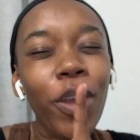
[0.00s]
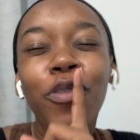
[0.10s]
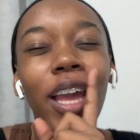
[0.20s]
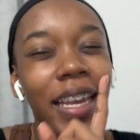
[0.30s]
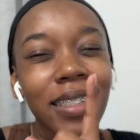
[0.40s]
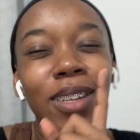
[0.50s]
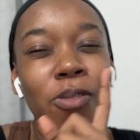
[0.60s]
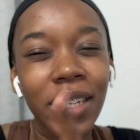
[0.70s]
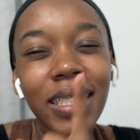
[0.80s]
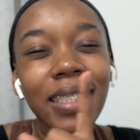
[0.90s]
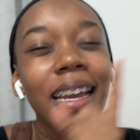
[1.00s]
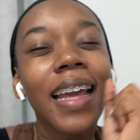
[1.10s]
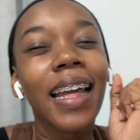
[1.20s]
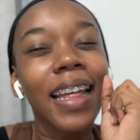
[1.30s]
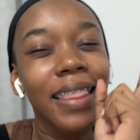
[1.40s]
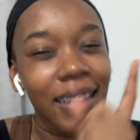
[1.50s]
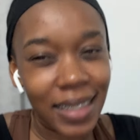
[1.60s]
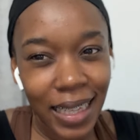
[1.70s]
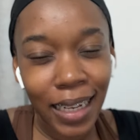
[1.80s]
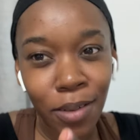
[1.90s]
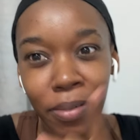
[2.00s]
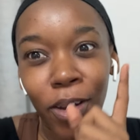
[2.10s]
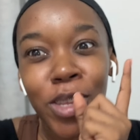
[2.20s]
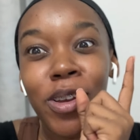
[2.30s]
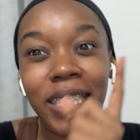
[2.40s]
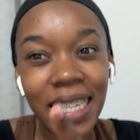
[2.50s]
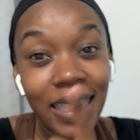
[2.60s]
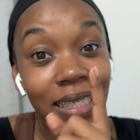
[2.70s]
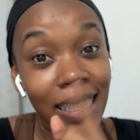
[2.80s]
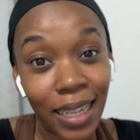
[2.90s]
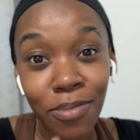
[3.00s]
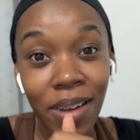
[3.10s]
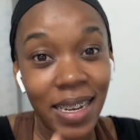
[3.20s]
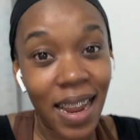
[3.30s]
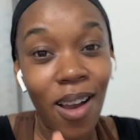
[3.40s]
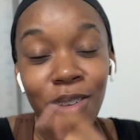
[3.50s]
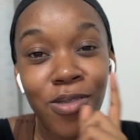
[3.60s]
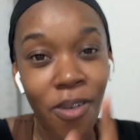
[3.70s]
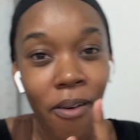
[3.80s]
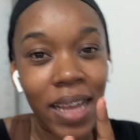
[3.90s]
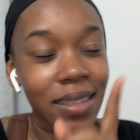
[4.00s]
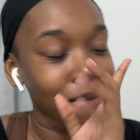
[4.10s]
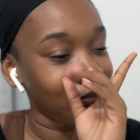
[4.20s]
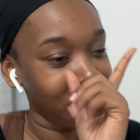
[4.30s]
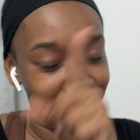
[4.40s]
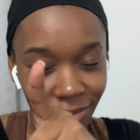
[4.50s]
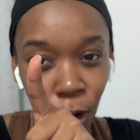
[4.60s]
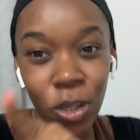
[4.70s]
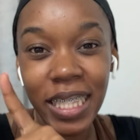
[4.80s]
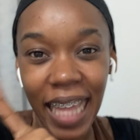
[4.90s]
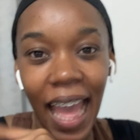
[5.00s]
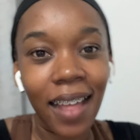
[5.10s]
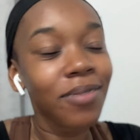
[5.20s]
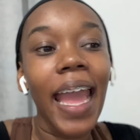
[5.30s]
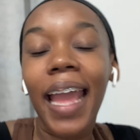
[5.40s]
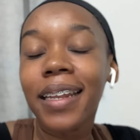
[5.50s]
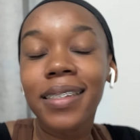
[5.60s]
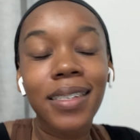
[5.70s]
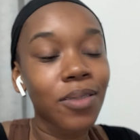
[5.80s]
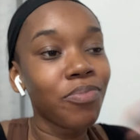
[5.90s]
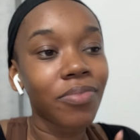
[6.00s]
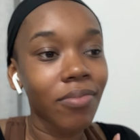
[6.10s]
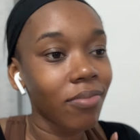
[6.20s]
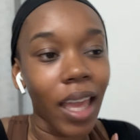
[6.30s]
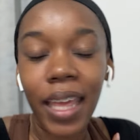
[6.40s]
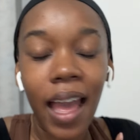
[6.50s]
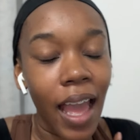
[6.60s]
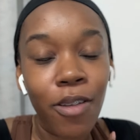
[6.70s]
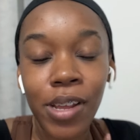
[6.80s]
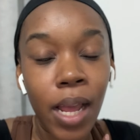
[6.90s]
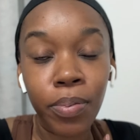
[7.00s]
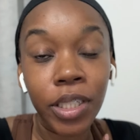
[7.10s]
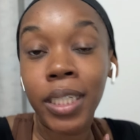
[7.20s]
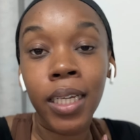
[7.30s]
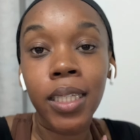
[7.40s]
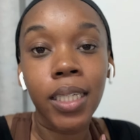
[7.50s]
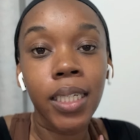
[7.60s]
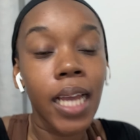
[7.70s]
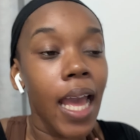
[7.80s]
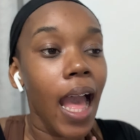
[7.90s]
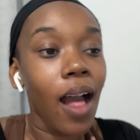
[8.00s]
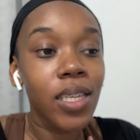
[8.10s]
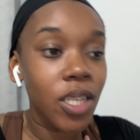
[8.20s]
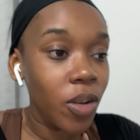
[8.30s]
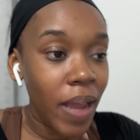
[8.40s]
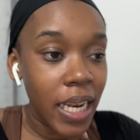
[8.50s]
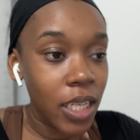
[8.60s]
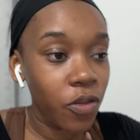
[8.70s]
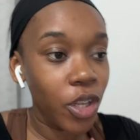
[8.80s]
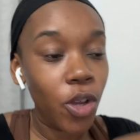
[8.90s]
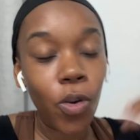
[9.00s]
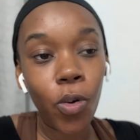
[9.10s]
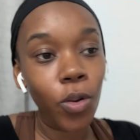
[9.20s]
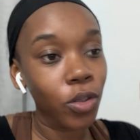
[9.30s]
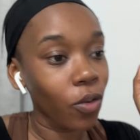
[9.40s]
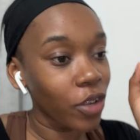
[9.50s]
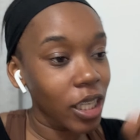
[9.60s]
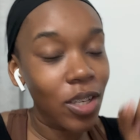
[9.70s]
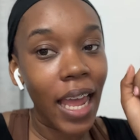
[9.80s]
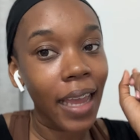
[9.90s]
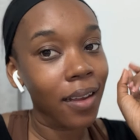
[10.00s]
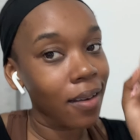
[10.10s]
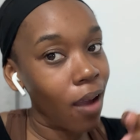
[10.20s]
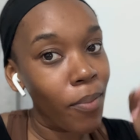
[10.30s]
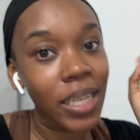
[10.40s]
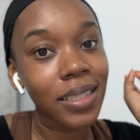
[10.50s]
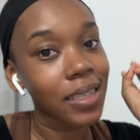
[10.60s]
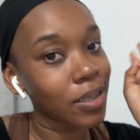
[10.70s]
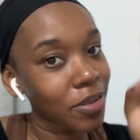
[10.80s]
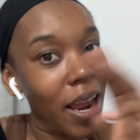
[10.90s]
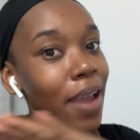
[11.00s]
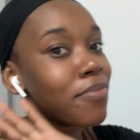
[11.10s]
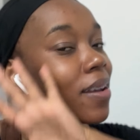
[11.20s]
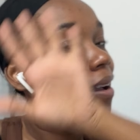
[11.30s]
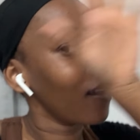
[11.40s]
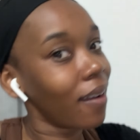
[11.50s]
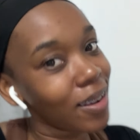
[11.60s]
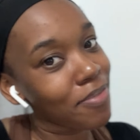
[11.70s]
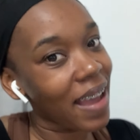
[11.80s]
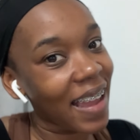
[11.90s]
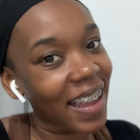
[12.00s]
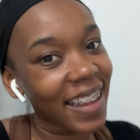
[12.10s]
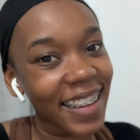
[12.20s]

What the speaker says: you're actually watching this clip and you're seeing this clip right now, you know what, usta. And yeah, I really appreciate it. I'll see you on my next video. Don't forget to like, comment, subscribe. Goodbye.